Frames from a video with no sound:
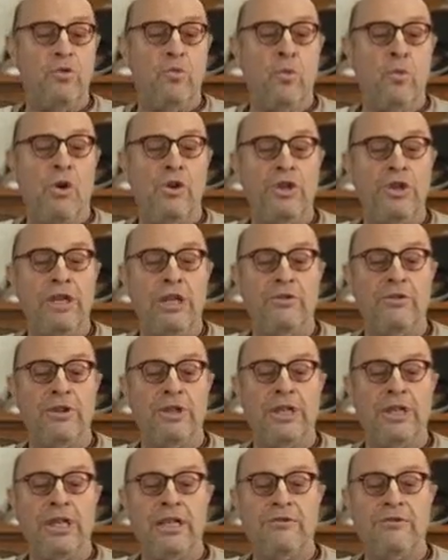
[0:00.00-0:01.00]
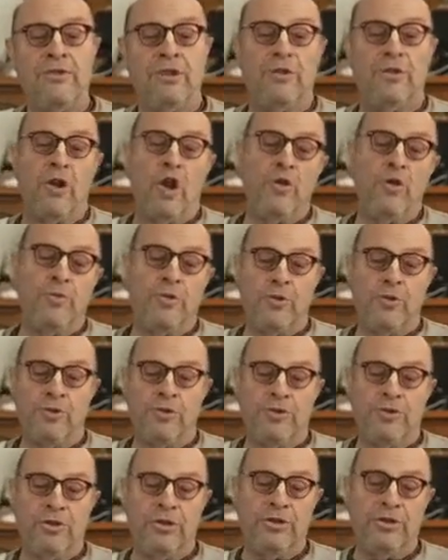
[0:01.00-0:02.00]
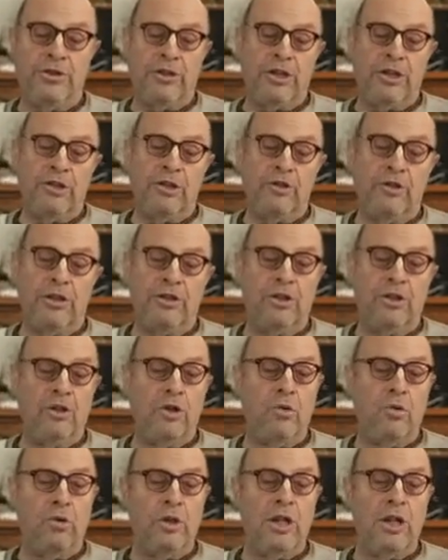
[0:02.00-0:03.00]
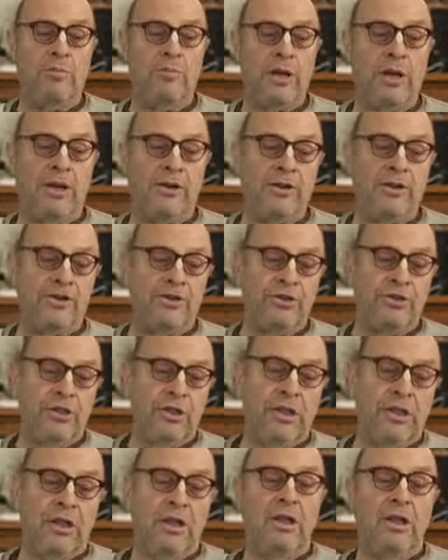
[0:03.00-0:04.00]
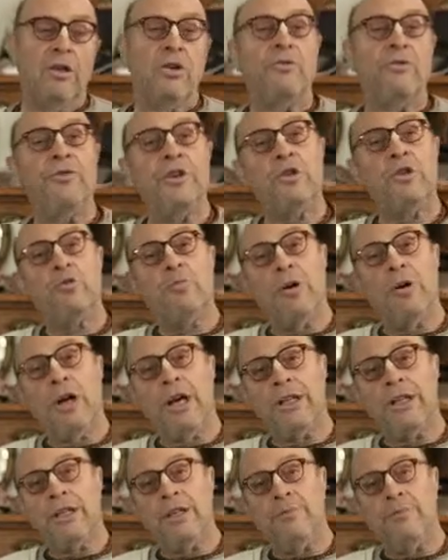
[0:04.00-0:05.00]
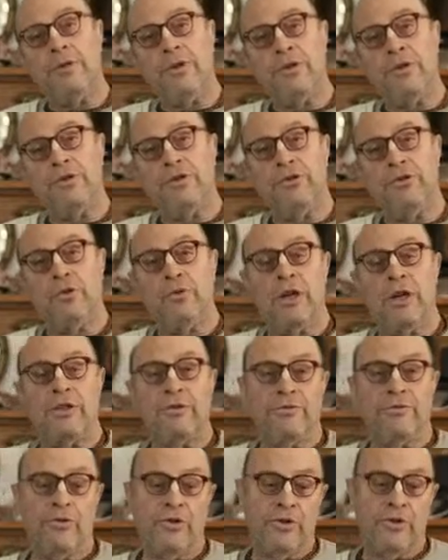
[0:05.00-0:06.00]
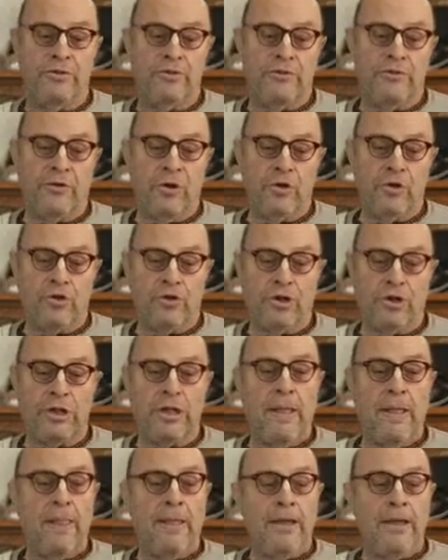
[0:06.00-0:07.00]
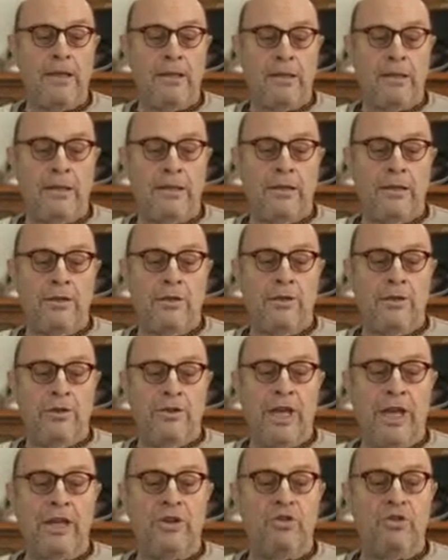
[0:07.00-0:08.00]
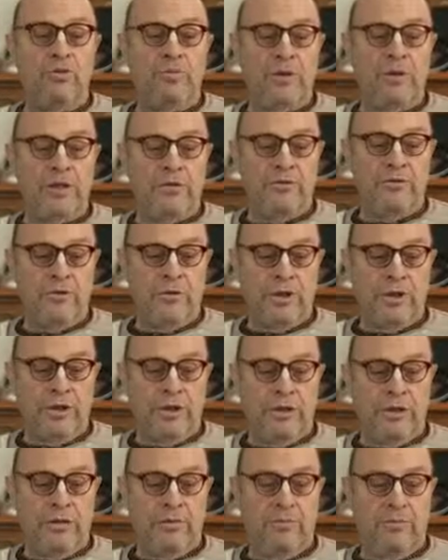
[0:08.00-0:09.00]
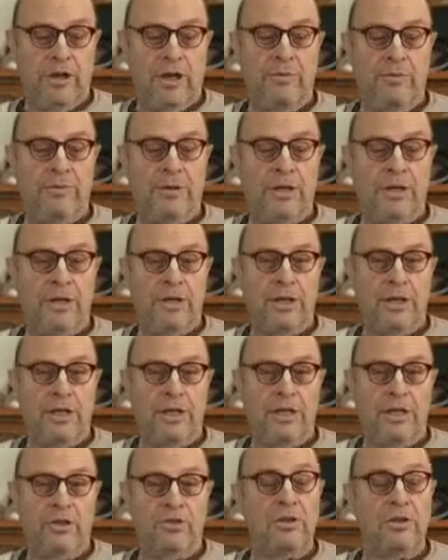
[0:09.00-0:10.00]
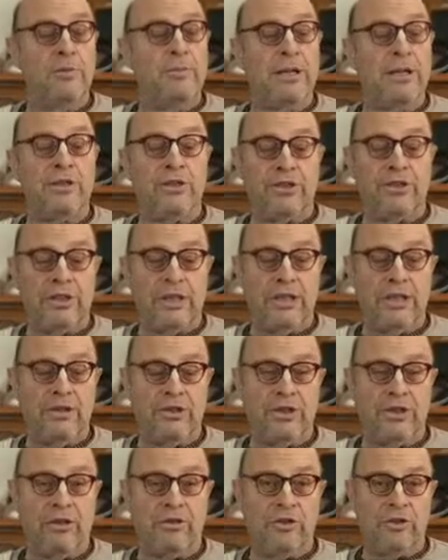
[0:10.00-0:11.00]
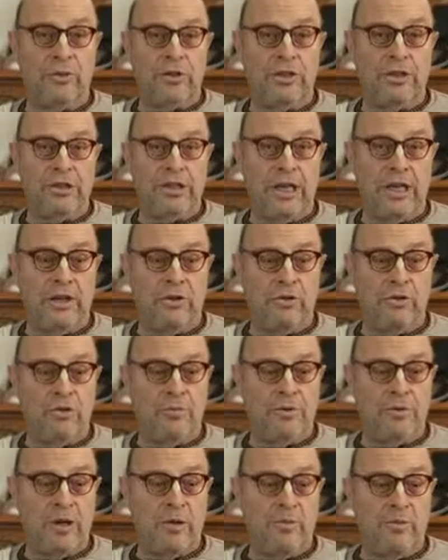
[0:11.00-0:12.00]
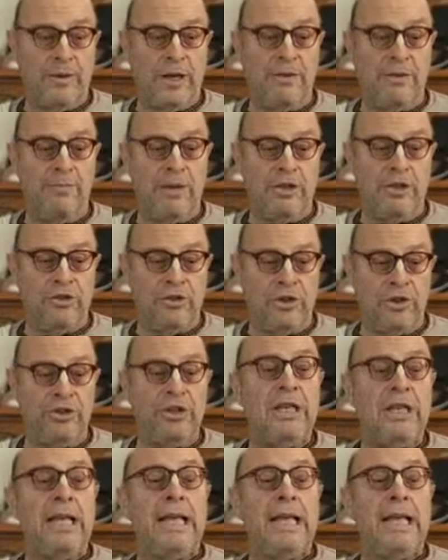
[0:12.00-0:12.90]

wander here and there for their own purposes are known as Lolyaparas, fickle-minded persons who are devoid of devotion. They should be avoided. Prabhupada, Srila Bhaktisiddhanta Saraswati Thakur Prabhupada mentions